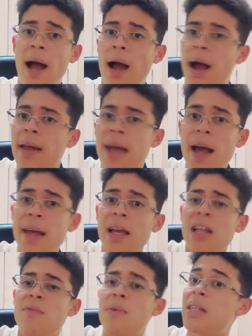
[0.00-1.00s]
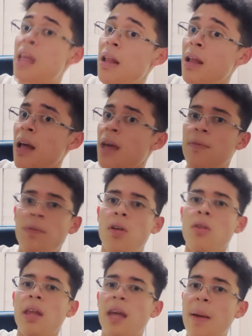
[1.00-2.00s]
I can't live my daily life, you know,
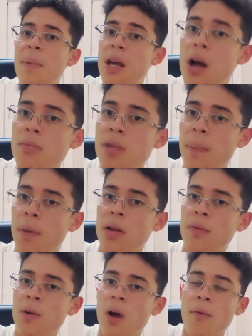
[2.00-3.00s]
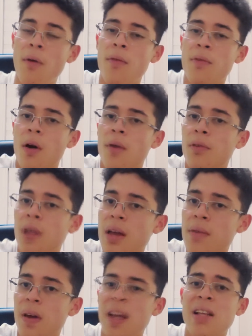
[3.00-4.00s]
like it becomes a part of your
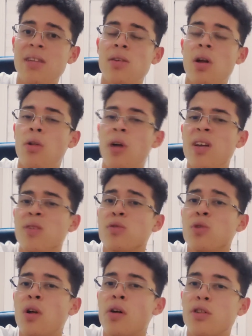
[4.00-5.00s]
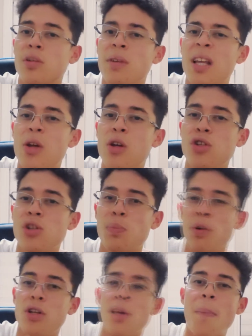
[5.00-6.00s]
life, and it was no longer something that you can just
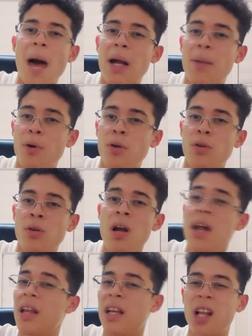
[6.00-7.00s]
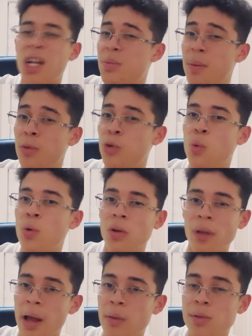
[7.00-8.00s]
put on the back burner like lots of people do with their
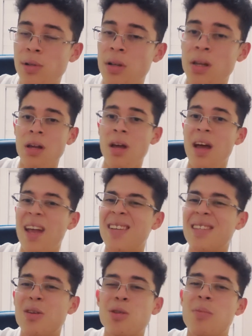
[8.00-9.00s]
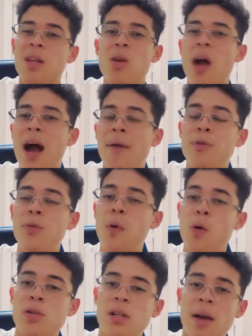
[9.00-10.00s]
language learning. It's not something that you have to
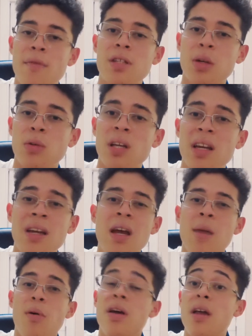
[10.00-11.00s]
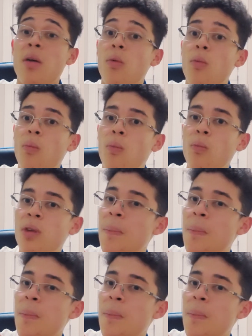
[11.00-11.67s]
focus on every single day. But the